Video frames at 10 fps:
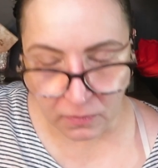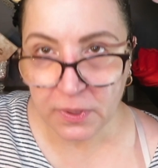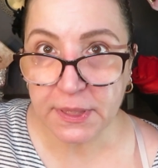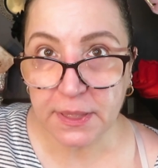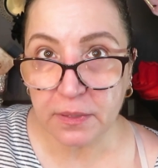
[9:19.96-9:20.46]

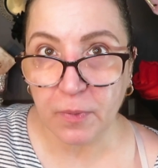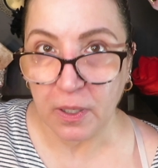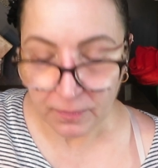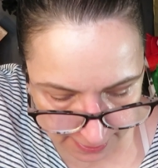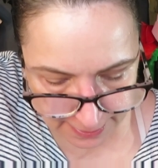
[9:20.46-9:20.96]
We'll see
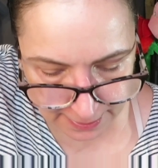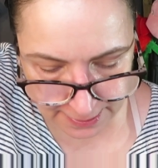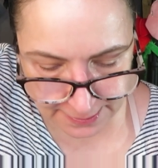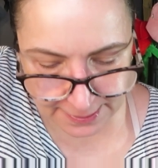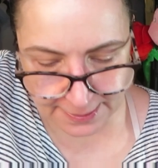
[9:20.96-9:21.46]
tomorrow. Now
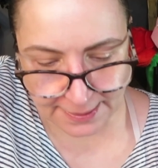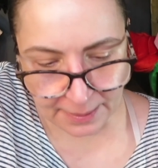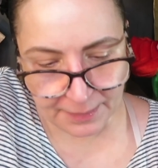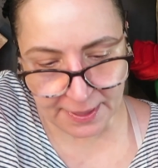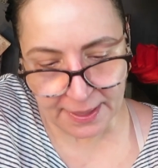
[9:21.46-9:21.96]
this is
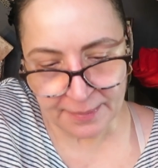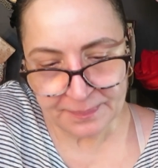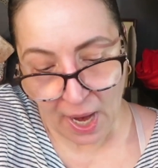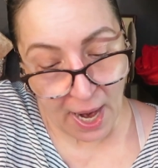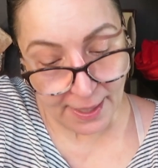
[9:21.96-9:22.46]
something
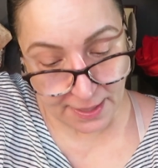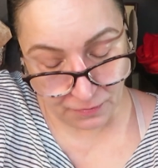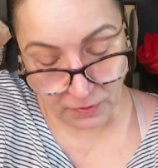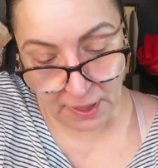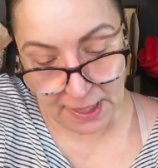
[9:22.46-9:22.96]
I
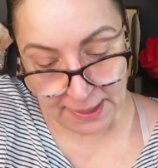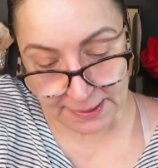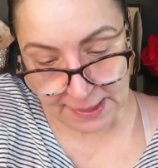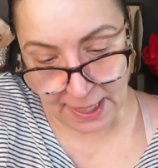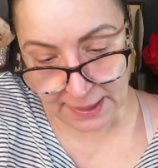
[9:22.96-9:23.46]
didn't
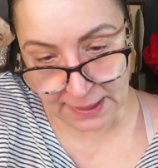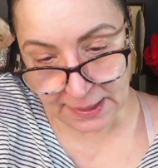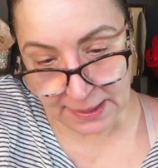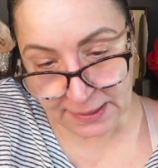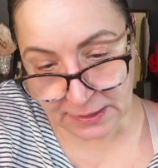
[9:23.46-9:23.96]
realize that
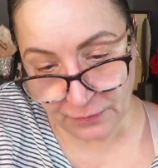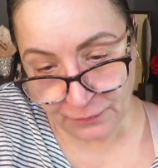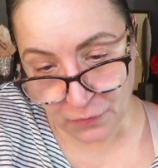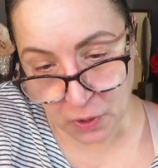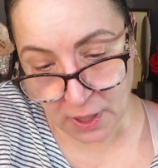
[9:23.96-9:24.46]

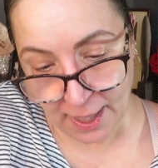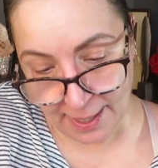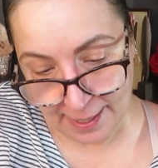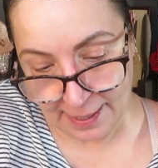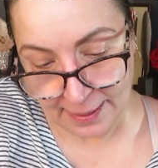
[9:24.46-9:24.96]
Sephora
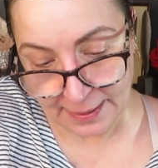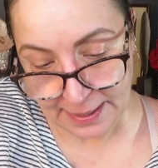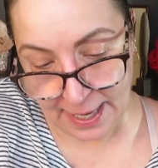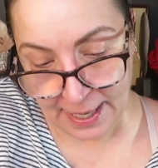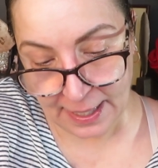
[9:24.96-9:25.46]

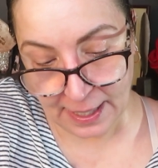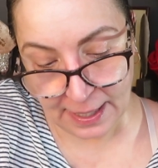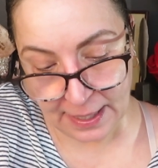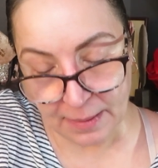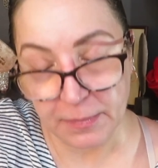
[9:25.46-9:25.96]
had, and
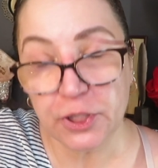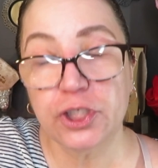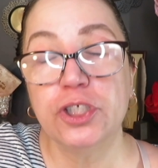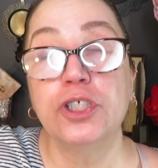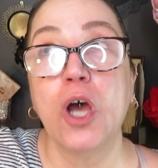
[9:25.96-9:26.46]
I am
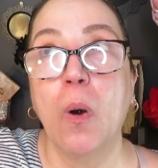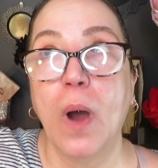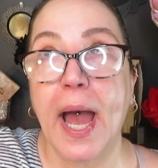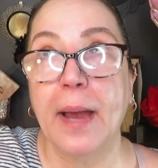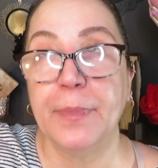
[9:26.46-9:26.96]
so
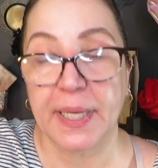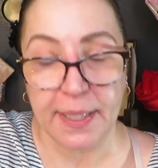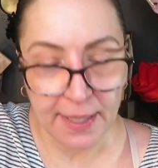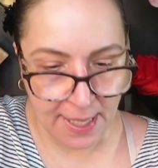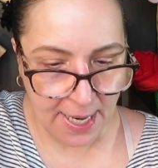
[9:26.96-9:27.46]

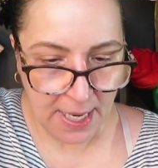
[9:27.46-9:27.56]
happy